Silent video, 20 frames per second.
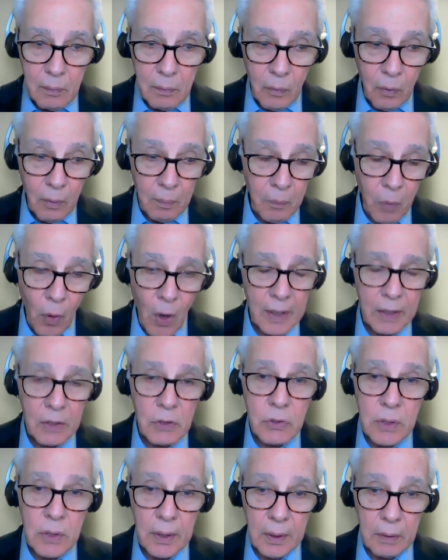or bought
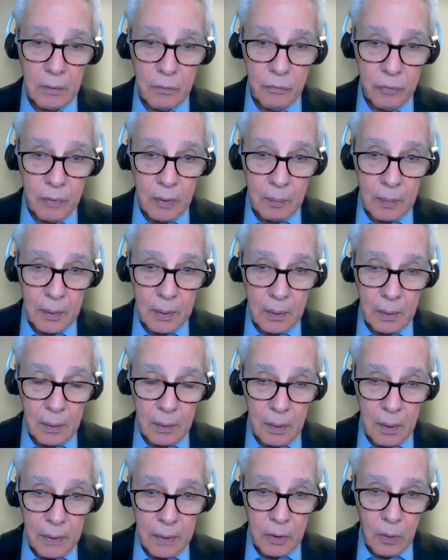its ticket from a
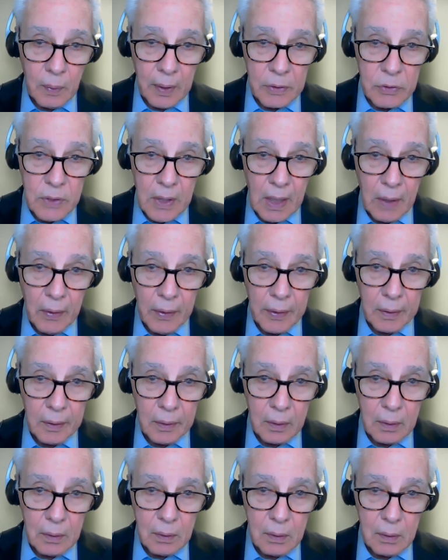U.S. carrier,
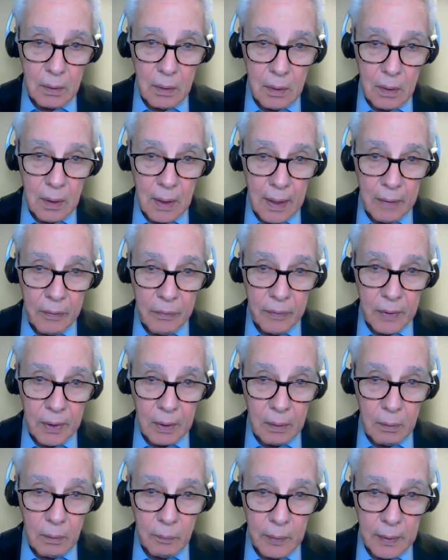I think.
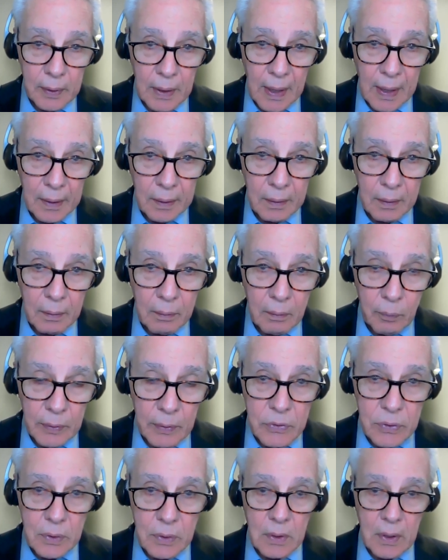We had a
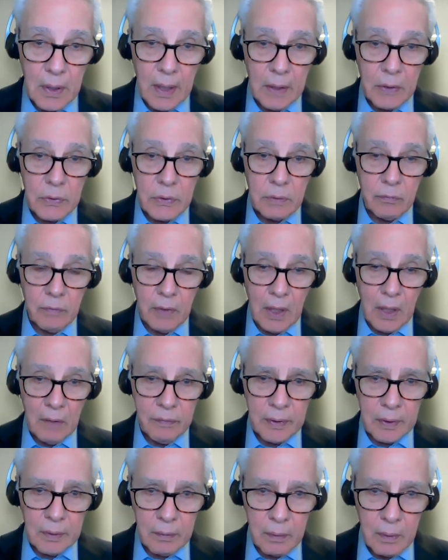recent case
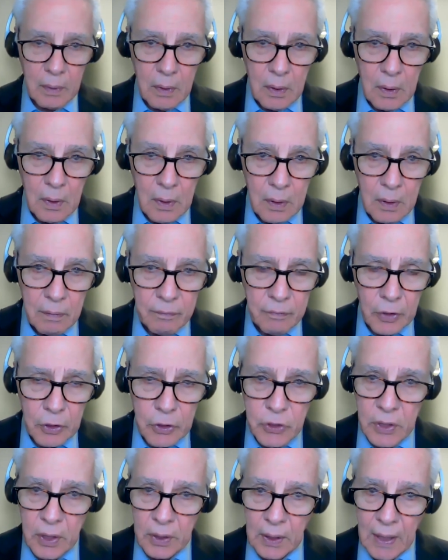involving
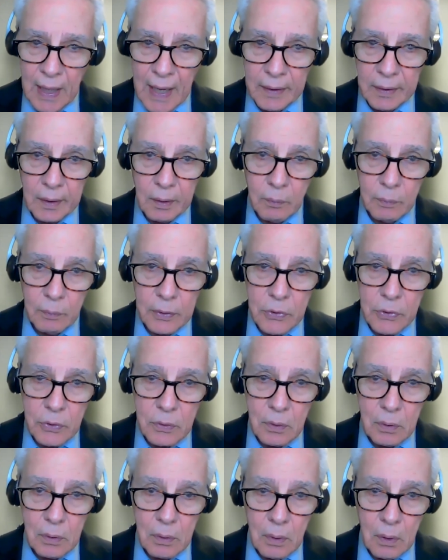Virgin Atlantic, which
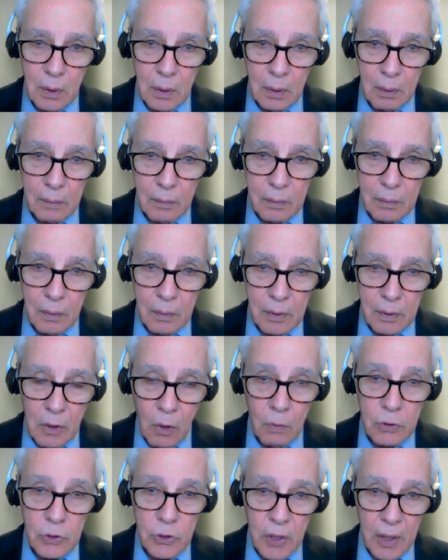
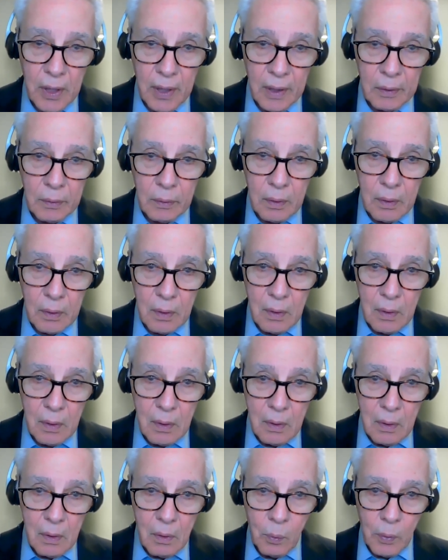code-shared
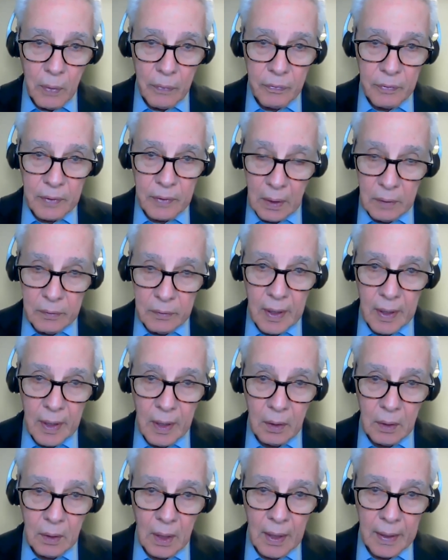with Delta
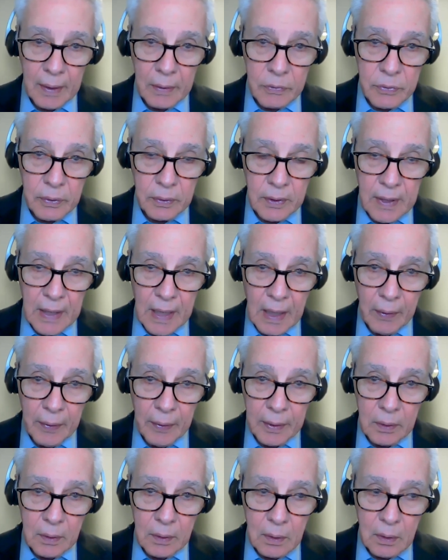Airlines and
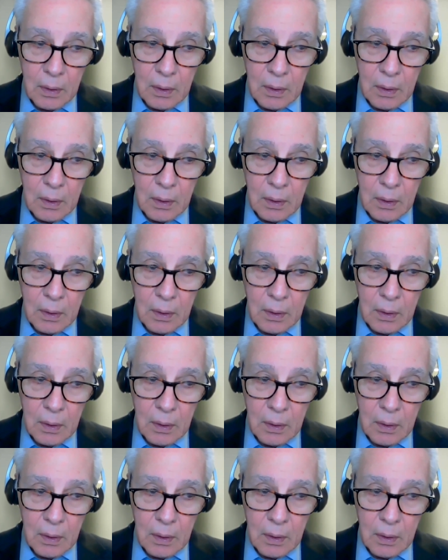carried